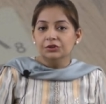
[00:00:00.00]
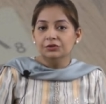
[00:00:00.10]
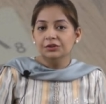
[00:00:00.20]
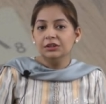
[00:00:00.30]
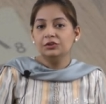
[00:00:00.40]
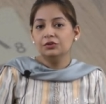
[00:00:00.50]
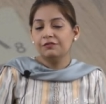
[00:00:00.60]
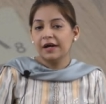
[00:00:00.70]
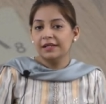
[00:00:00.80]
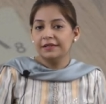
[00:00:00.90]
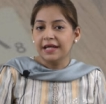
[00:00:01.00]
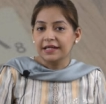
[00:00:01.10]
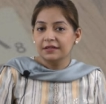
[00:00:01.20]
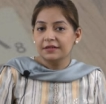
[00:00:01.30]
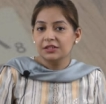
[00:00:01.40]
you need to file a
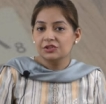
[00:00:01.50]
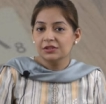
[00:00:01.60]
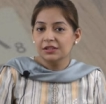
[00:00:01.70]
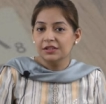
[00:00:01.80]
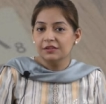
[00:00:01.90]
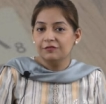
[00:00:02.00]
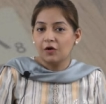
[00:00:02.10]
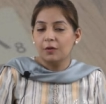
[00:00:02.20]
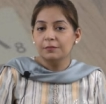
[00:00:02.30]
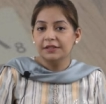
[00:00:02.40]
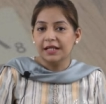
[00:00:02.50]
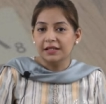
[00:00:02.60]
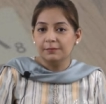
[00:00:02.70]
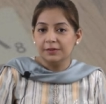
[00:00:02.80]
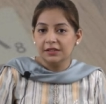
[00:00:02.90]
declaration in the form
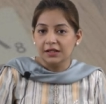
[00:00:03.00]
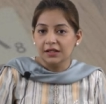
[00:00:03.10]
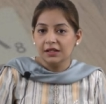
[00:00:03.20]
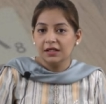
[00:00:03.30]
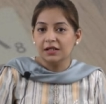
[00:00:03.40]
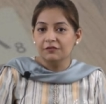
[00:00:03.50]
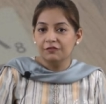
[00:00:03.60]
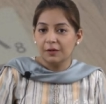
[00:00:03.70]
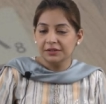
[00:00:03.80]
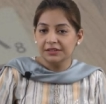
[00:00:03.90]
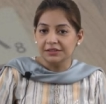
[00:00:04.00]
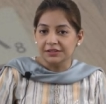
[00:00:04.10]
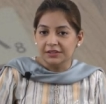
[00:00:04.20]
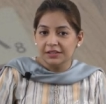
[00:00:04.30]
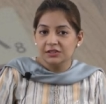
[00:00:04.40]
10BA confirming the
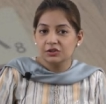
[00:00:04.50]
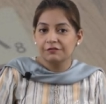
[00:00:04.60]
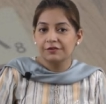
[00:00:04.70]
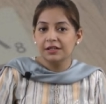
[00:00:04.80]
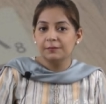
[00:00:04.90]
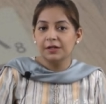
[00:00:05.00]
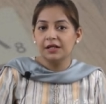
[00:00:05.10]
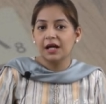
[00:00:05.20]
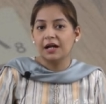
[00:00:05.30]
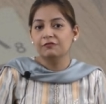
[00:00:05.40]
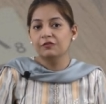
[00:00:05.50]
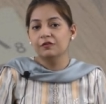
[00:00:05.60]
details of rent paid and